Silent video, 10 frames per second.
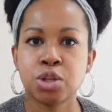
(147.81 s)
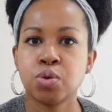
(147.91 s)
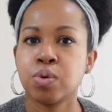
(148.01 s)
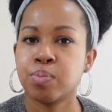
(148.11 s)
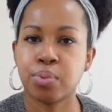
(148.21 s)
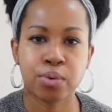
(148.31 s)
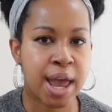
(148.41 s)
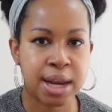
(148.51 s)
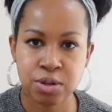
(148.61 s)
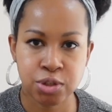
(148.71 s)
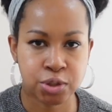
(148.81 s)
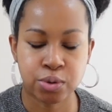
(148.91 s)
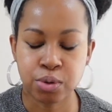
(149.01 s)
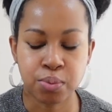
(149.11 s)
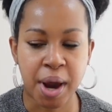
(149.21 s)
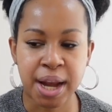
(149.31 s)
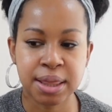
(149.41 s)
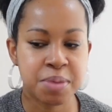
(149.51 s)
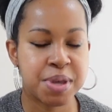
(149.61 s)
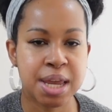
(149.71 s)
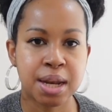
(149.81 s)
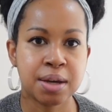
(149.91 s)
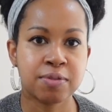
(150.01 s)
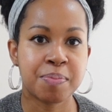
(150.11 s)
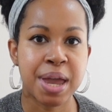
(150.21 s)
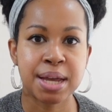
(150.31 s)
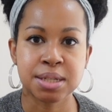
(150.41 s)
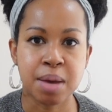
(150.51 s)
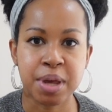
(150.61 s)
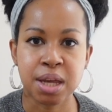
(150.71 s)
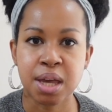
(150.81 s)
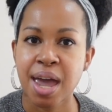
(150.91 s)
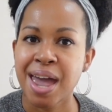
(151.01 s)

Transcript: to a brand new school right at the beginning of the pandemic.